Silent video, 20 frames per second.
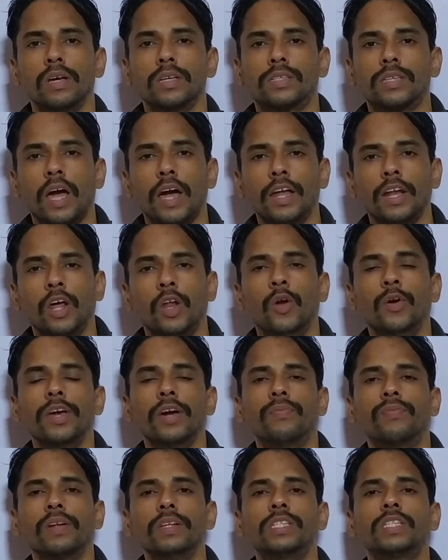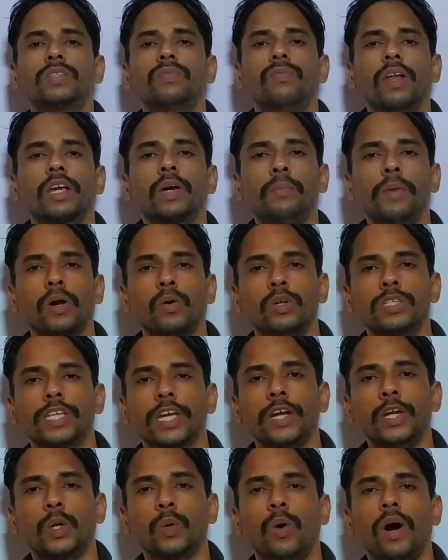Yes, hi and hello dear friends, welcome back
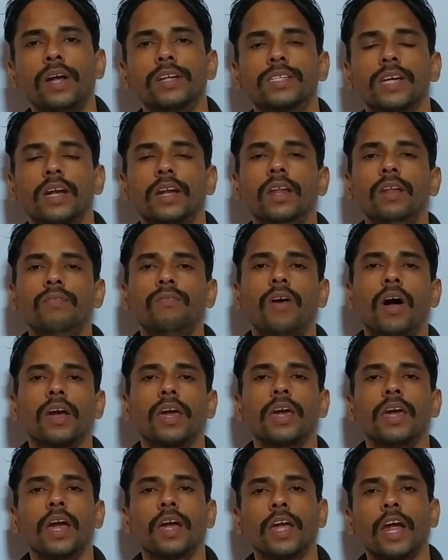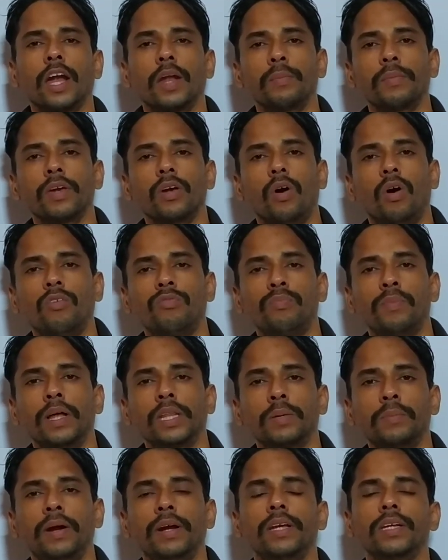once again to our channel VAAGAI Academy of
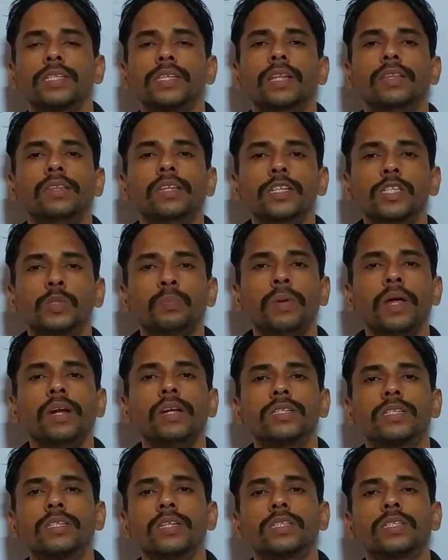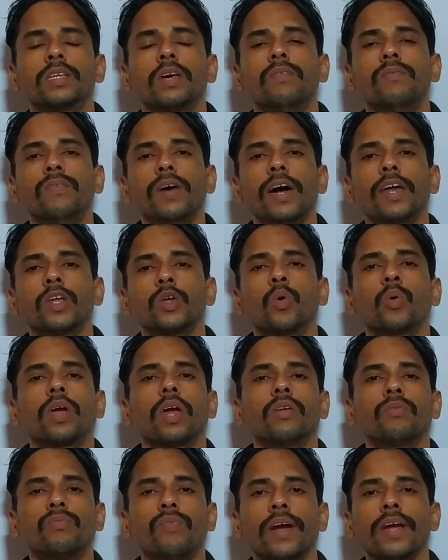Mathematics and this playlist is where you
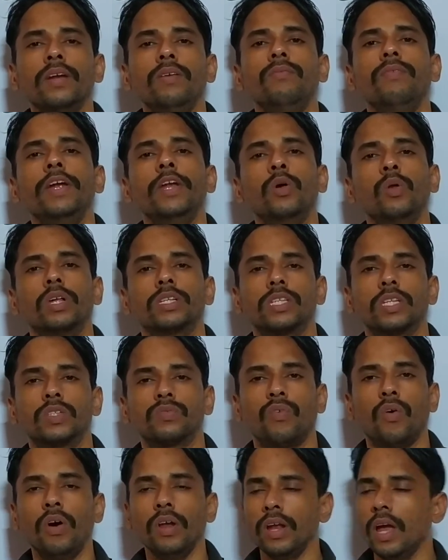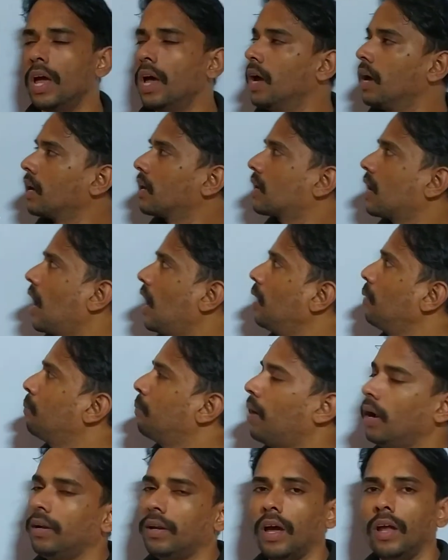can find video lessons for
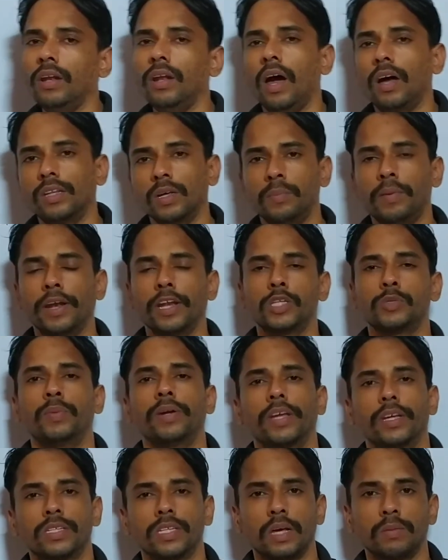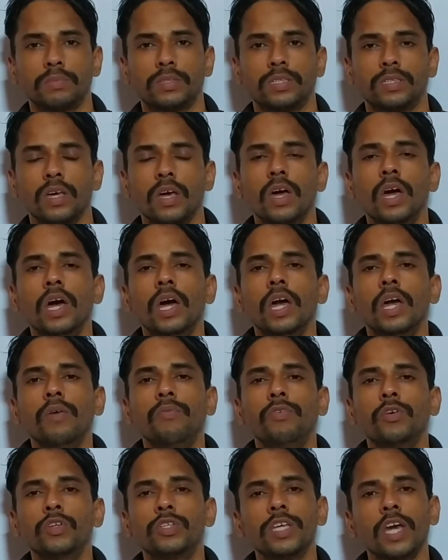CAT, MAT and other management exams.
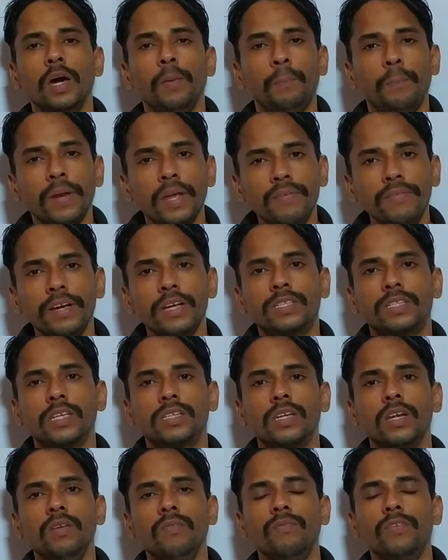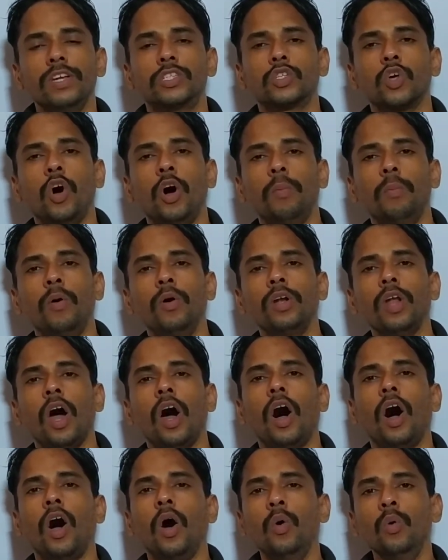If you see our previous session, we saw
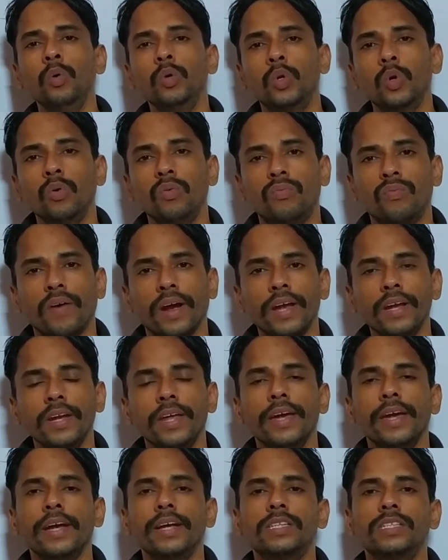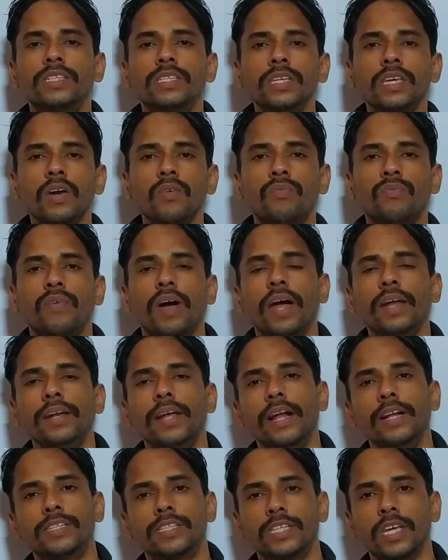about how to find HCF
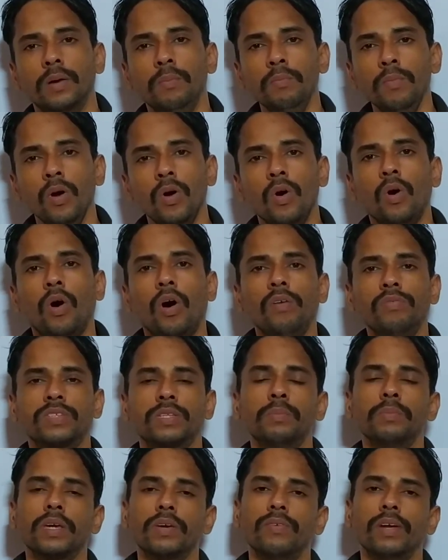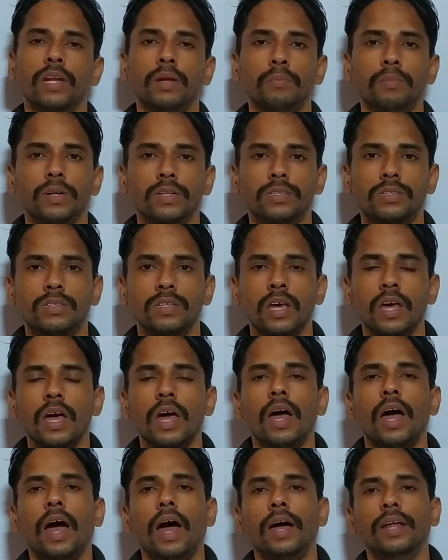and LCM of some given numbers
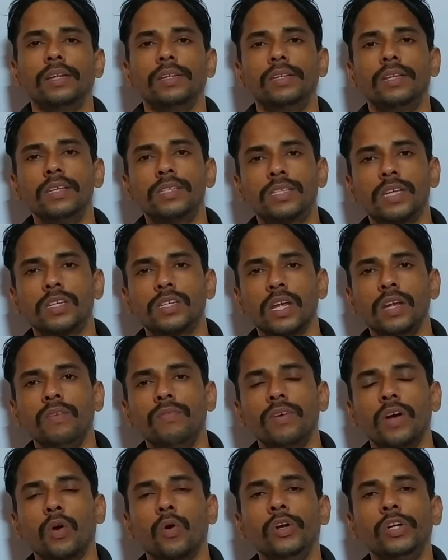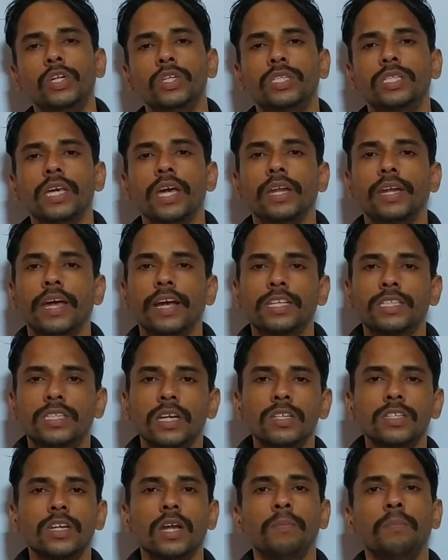and this session we are going to see an
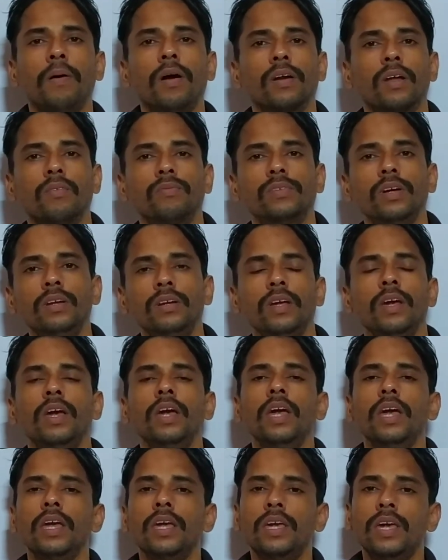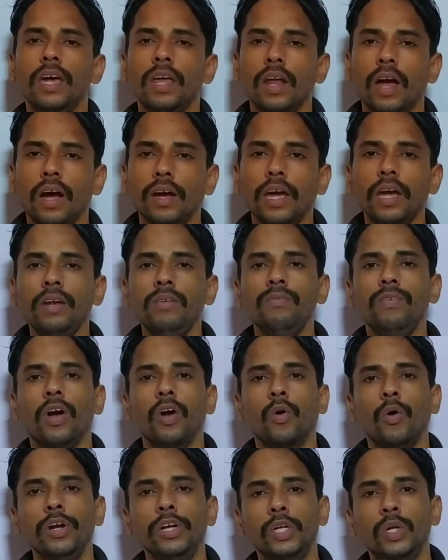extension part of that. Here again we
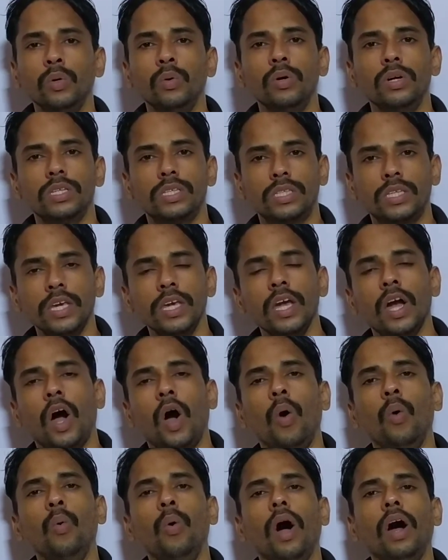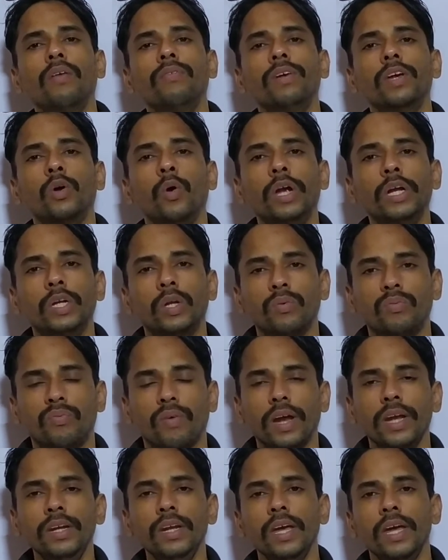are going to see how are we going to
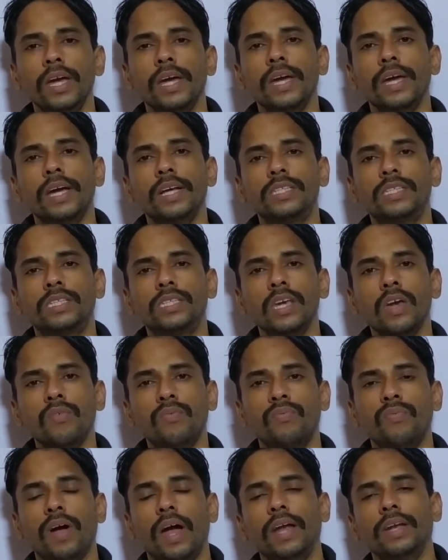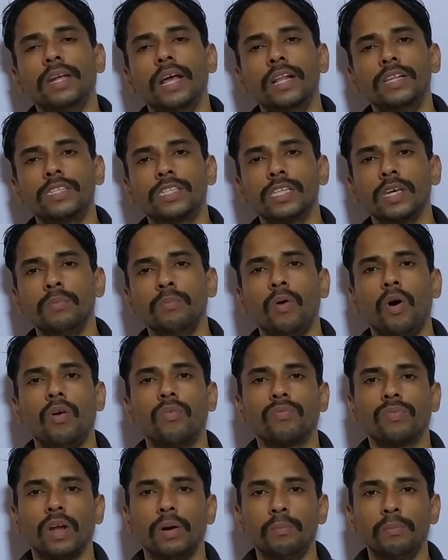find HCF and LCM
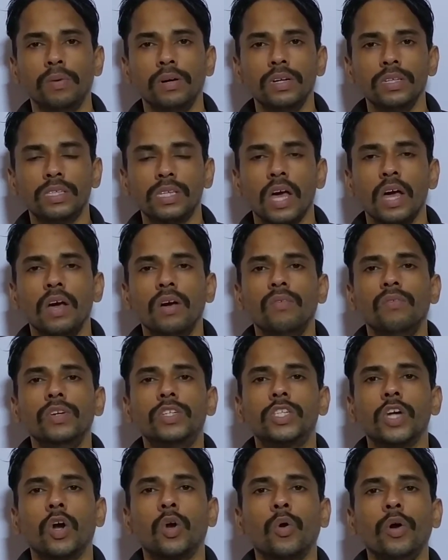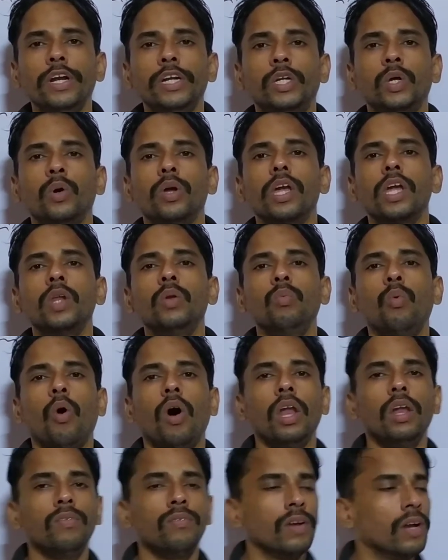of numbers which are going to
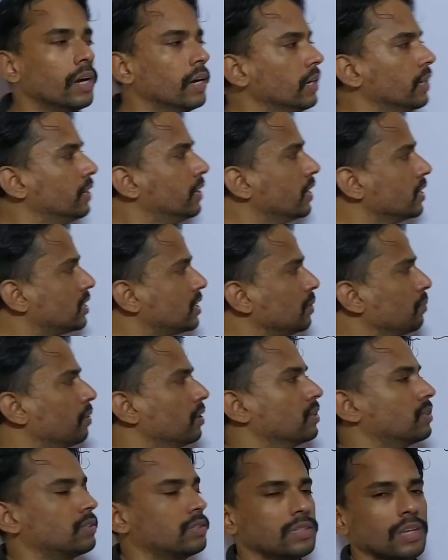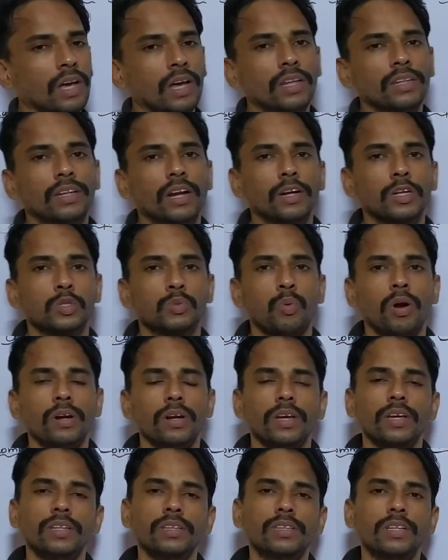involve decimals that is
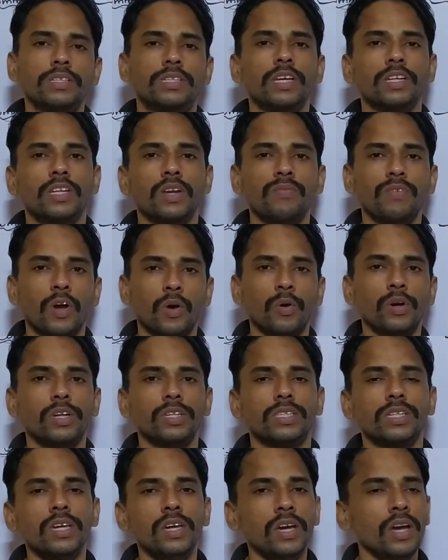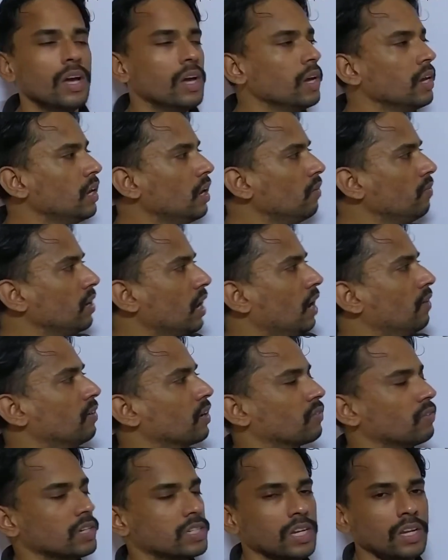what in this session we are going to see. Here we have
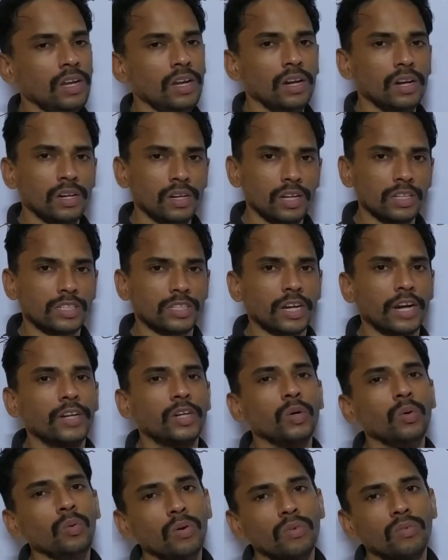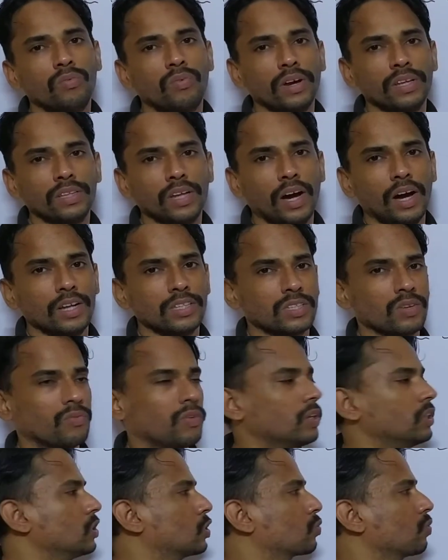a question. Let's try to find the answer
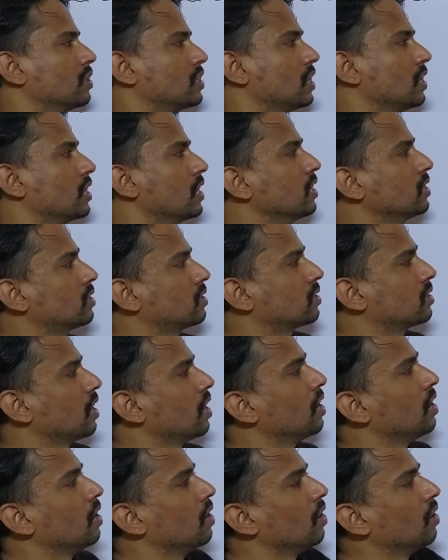for this question. Yes.